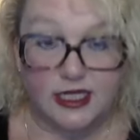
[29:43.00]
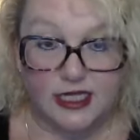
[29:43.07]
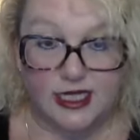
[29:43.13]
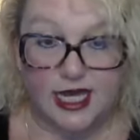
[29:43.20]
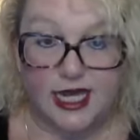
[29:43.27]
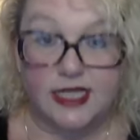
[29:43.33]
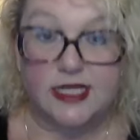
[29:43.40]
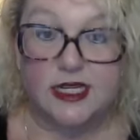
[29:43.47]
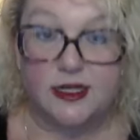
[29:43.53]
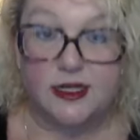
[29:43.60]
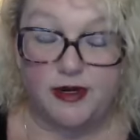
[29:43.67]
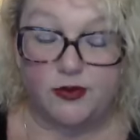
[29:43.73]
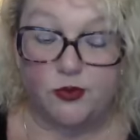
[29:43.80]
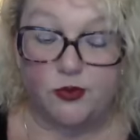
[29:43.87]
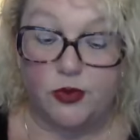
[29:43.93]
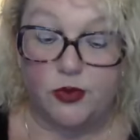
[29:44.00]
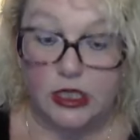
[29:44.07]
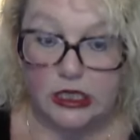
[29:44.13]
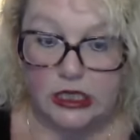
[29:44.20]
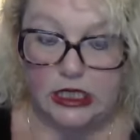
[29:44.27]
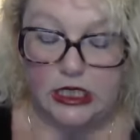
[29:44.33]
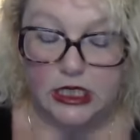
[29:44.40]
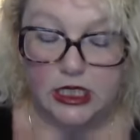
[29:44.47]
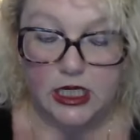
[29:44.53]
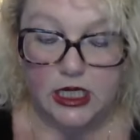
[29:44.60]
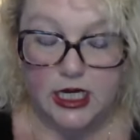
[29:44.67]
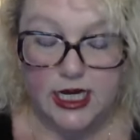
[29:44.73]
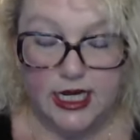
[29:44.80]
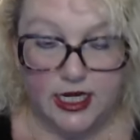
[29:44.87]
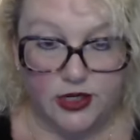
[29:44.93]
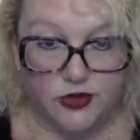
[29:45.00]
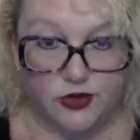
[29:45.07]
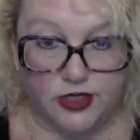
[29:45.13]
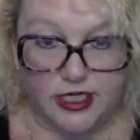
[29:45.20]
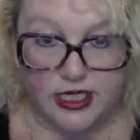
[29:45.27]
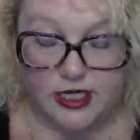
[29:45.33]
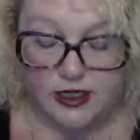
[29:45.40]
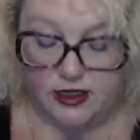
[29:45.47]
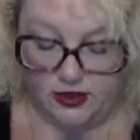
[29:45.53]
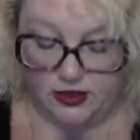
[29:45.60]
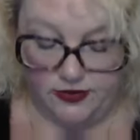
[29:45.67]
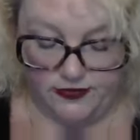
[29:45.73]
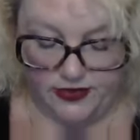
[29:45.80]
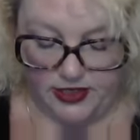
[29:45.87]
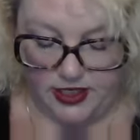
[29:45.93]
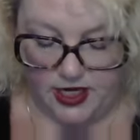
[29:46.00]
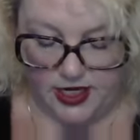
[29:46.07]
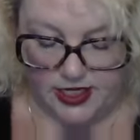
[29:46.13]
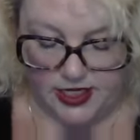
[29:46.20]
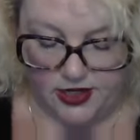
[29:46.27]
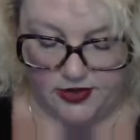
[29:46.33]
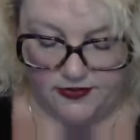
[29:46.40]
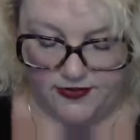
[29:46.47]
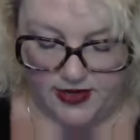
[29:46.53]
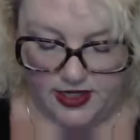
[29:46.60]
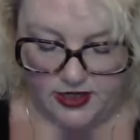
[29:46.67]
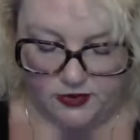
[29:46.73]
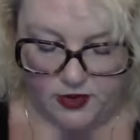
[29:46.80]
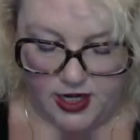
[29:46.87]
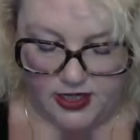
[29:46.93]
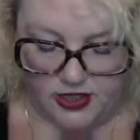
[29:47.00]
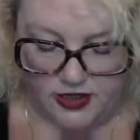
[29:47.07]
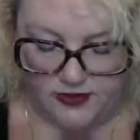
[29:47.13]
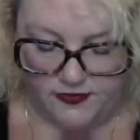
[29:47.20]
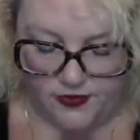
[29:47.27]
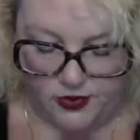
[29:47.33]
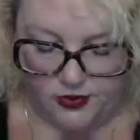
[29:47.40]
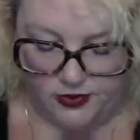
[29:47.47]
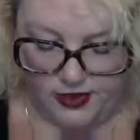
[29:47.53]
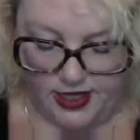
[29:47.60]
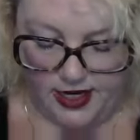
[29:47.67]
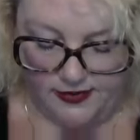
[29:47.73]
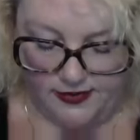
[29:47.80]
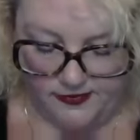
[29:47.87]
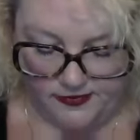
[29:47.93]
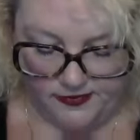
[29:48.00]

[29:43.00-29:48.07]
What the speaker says: that's going to be really interesting and hopefully not terrifying to watch unfold. Yeah.